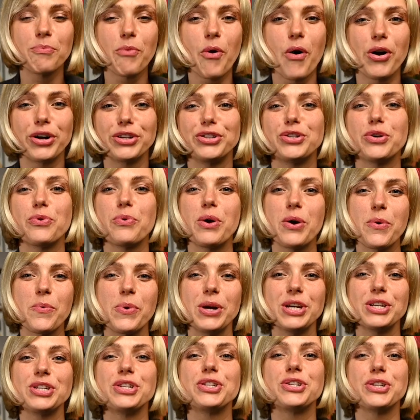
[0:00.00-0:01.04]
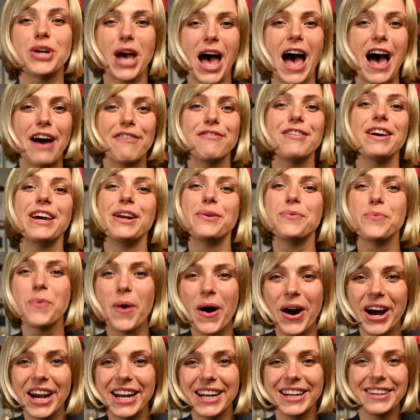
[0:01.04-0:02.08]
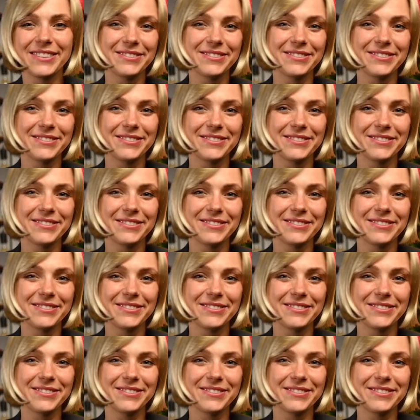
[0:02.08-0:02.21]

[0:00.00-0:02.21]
more do we wish to have in wine?